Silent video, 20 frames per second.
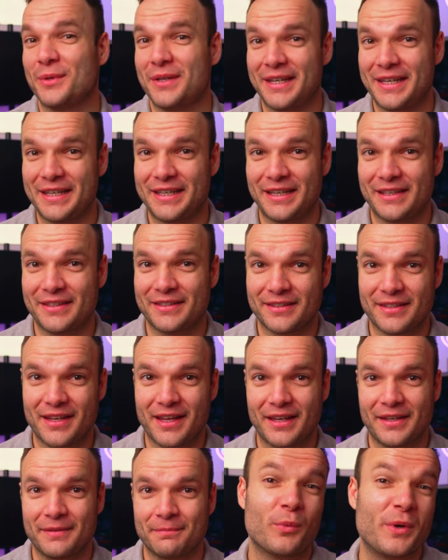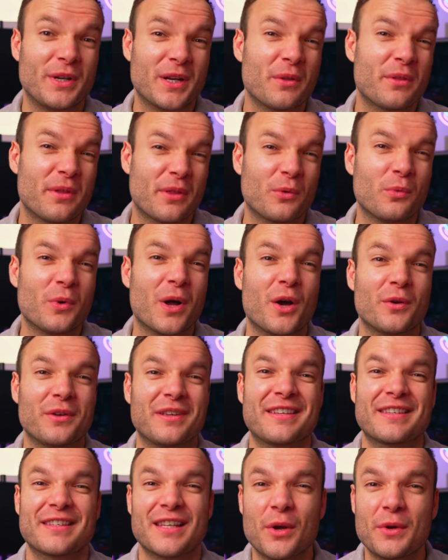are leading today. We know that the world
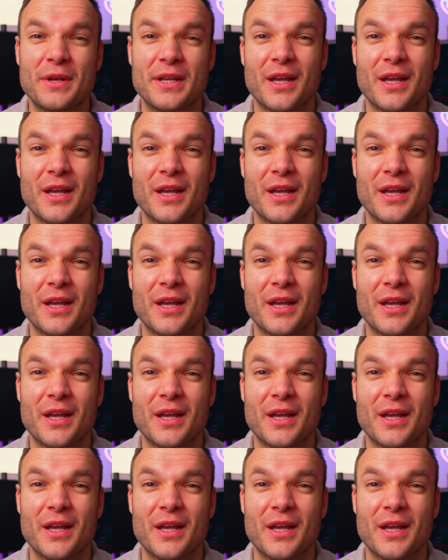is slowly